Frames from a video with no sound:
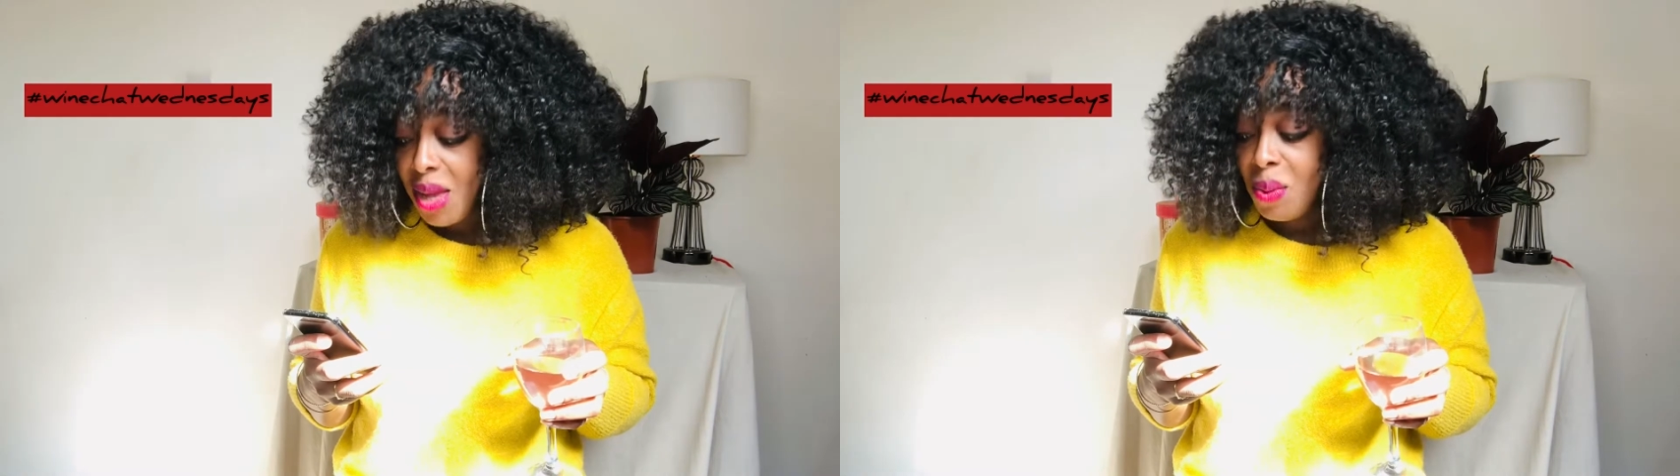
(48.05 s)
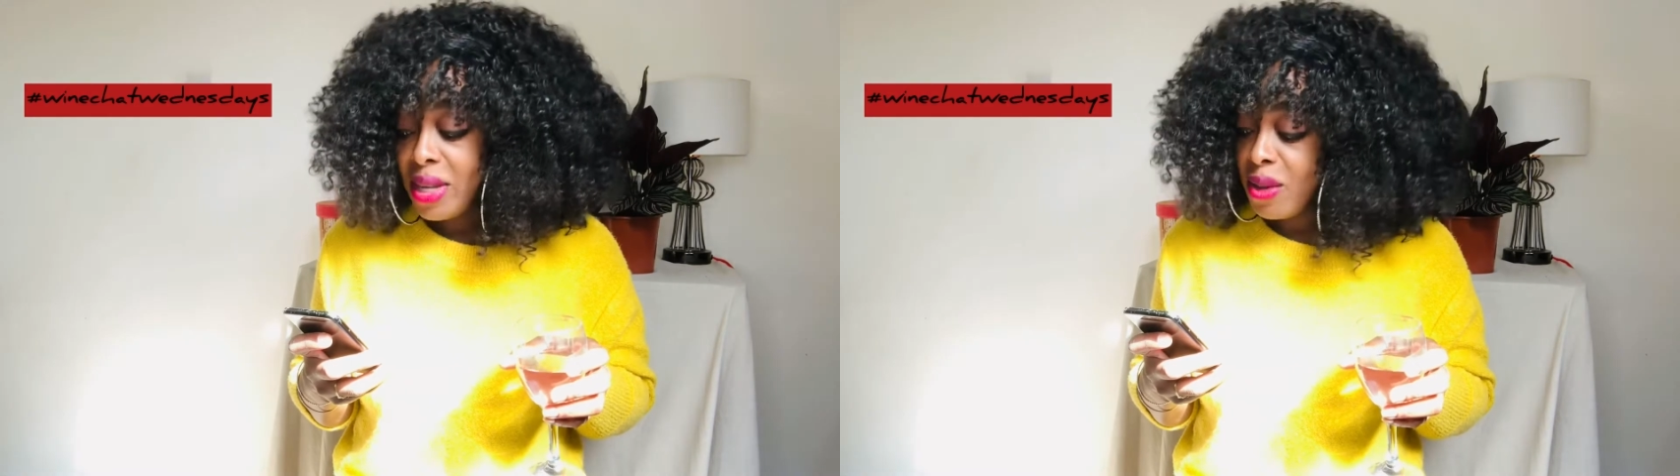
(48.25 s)

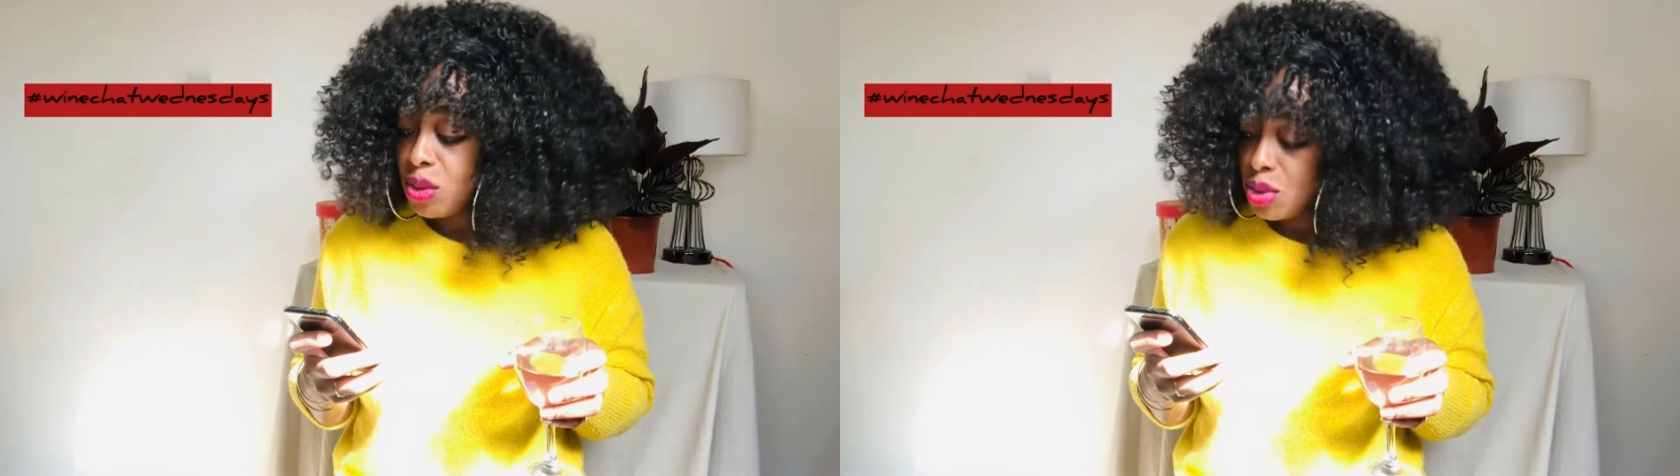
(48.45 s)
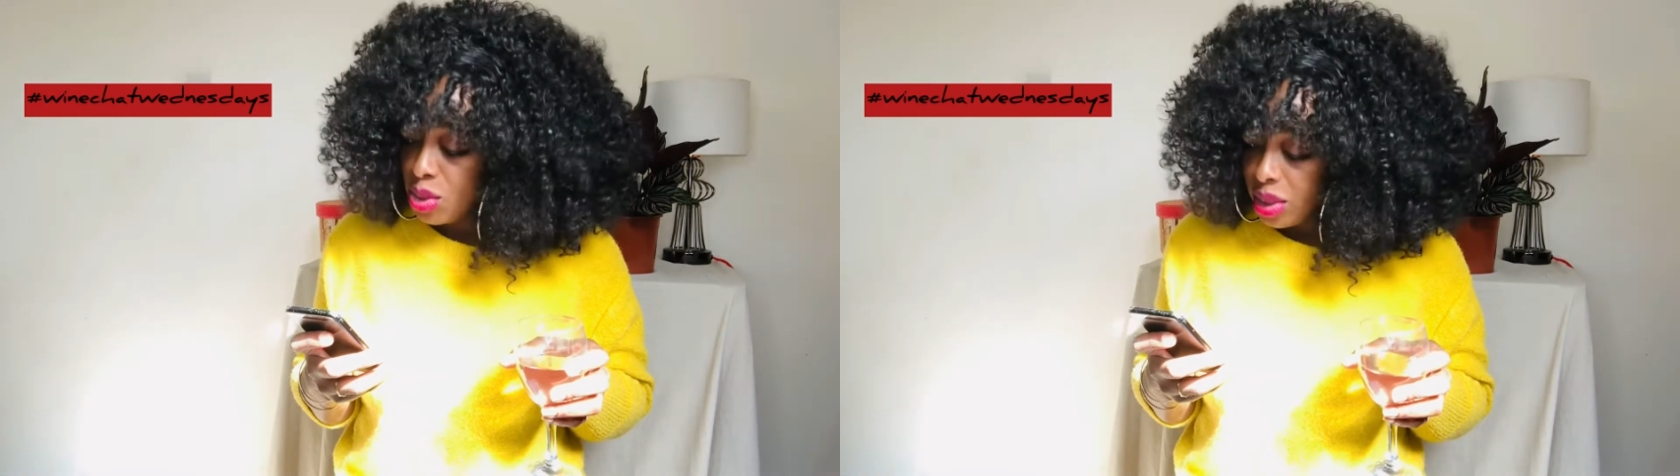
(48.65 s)
When I was
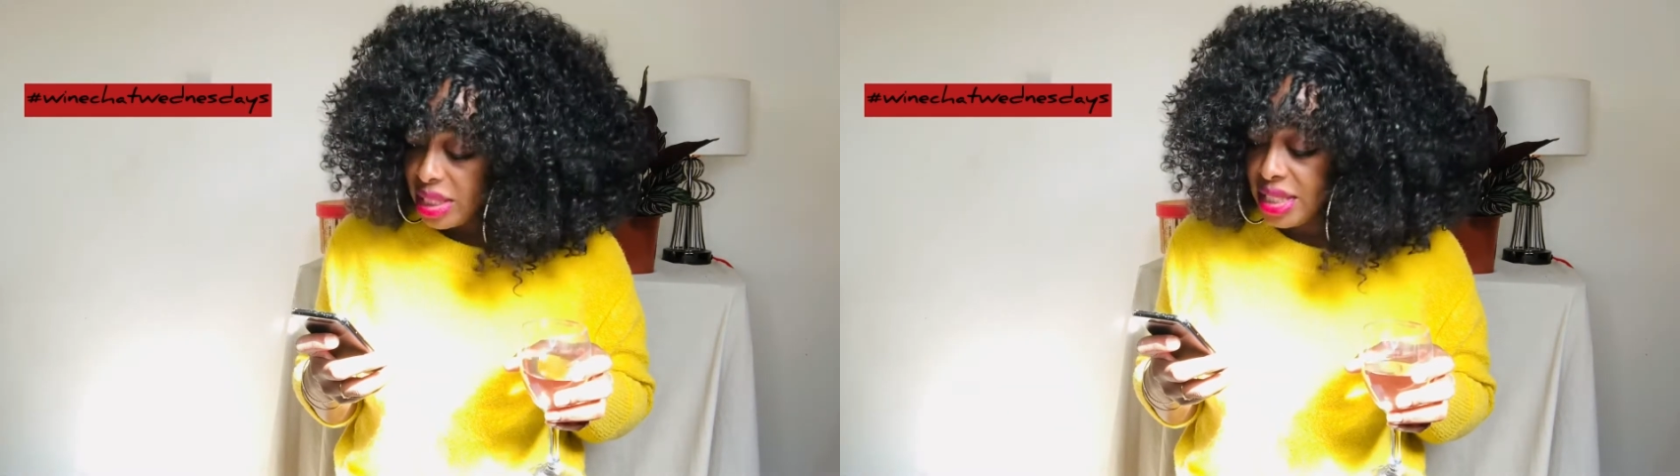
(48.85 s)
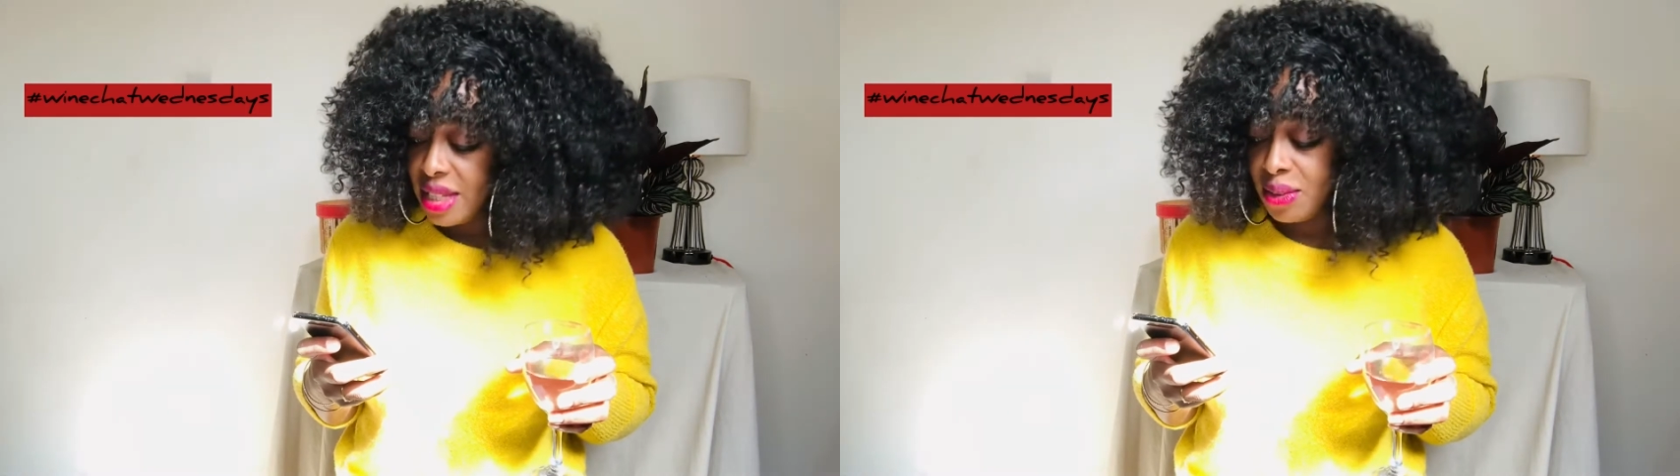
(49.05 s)

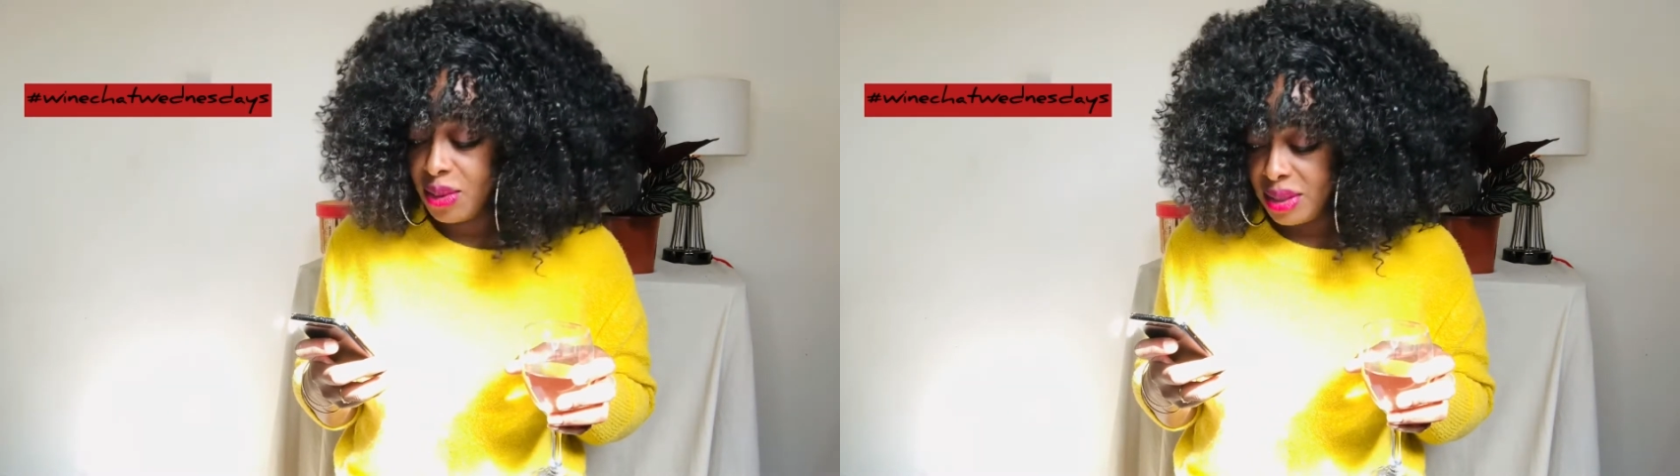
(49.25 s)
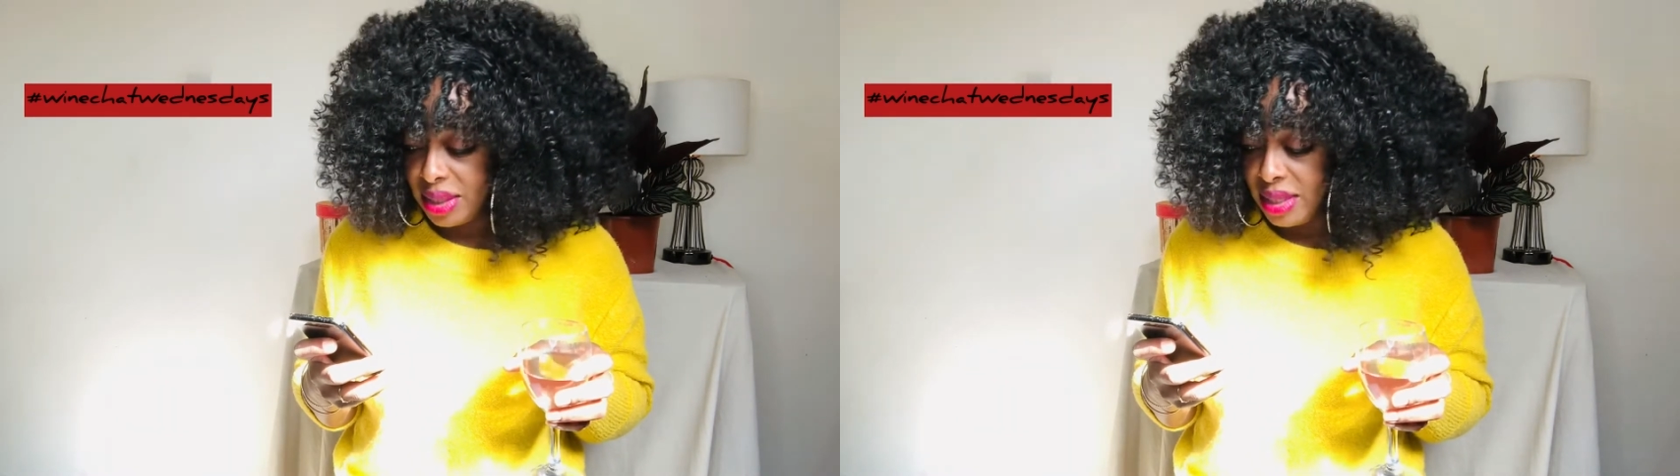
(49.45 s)
struggling and
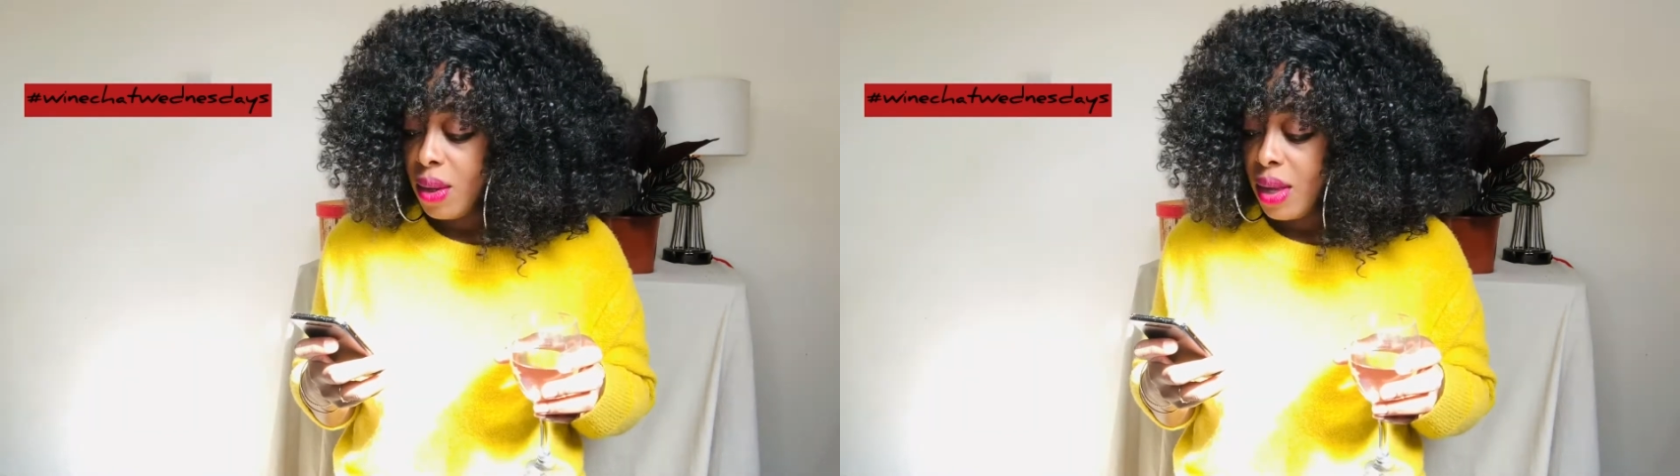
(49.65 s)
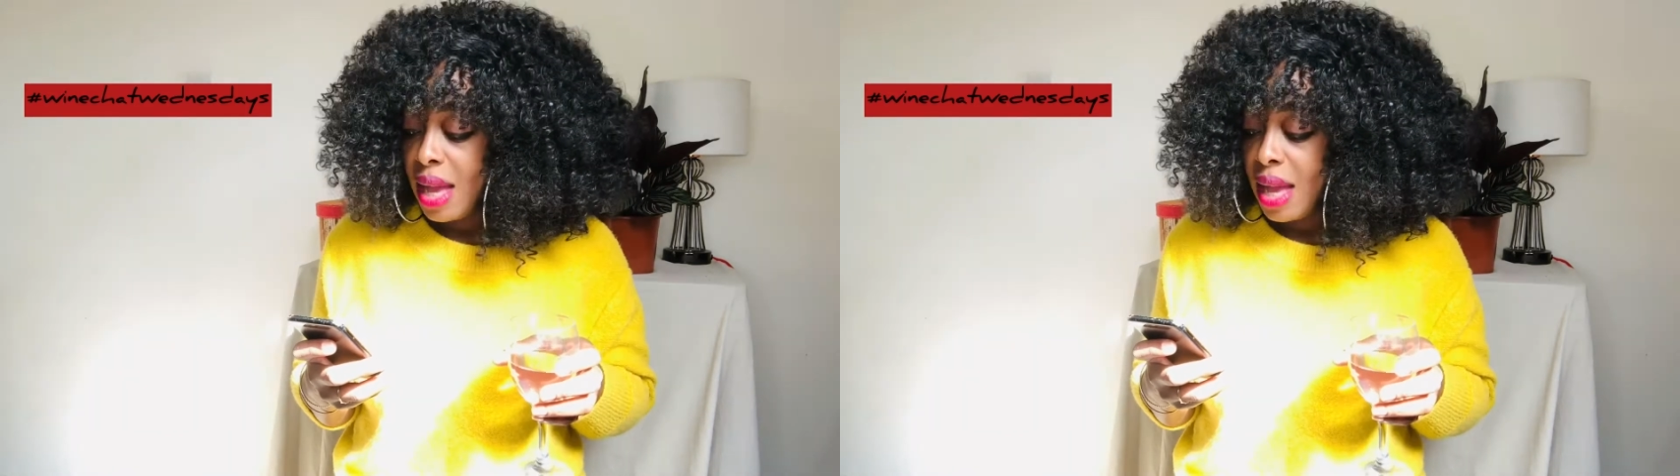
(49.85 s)
hustling,